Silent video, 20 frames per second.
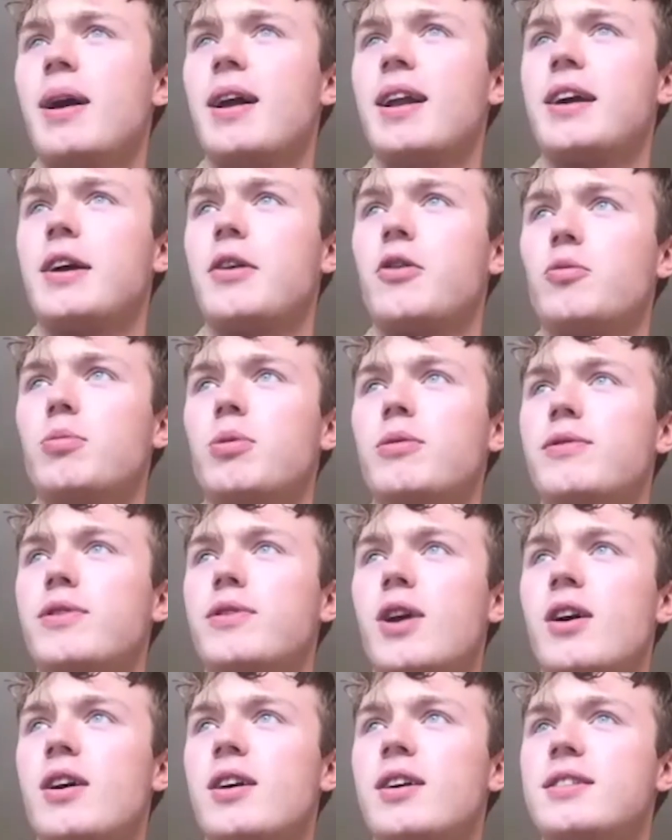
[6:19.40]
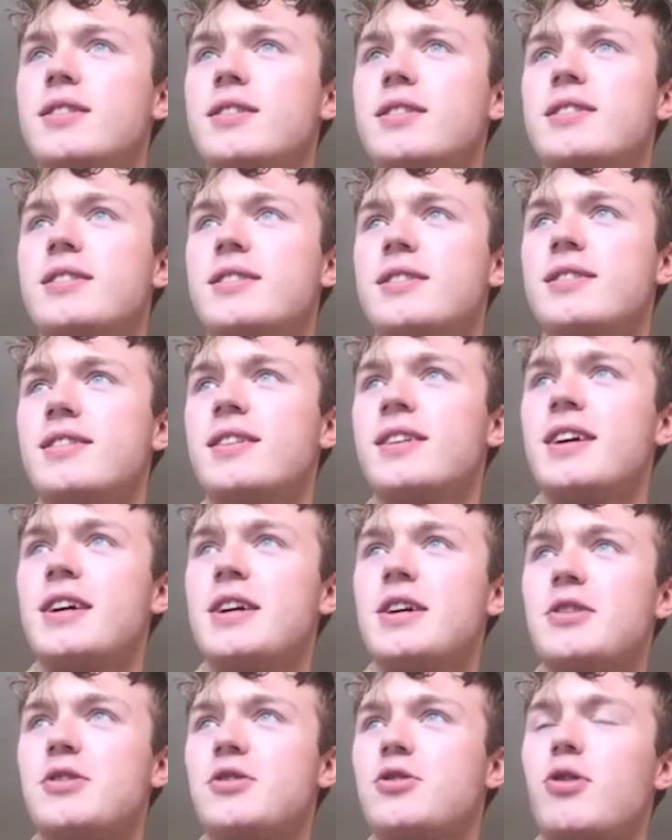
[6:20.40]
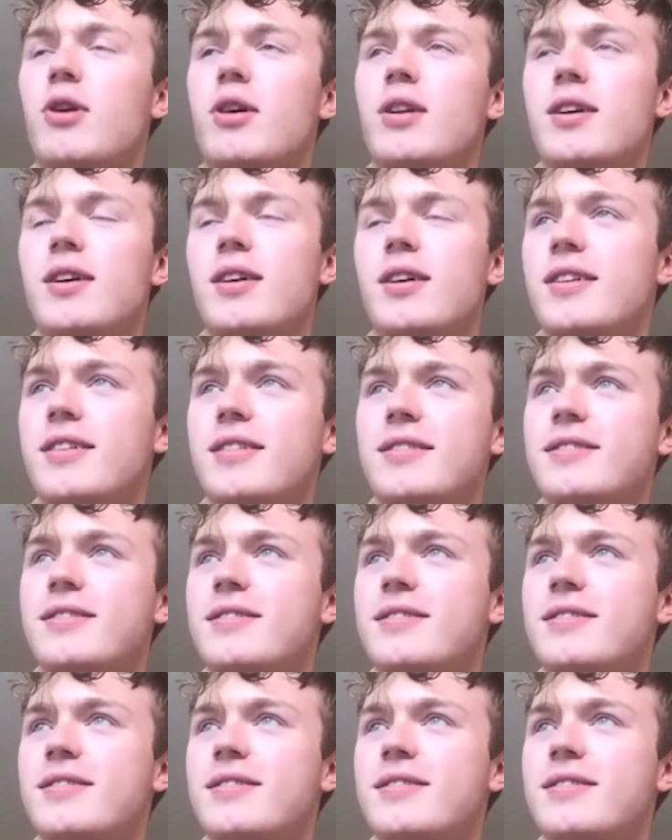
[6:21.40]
like a group of nerds trying to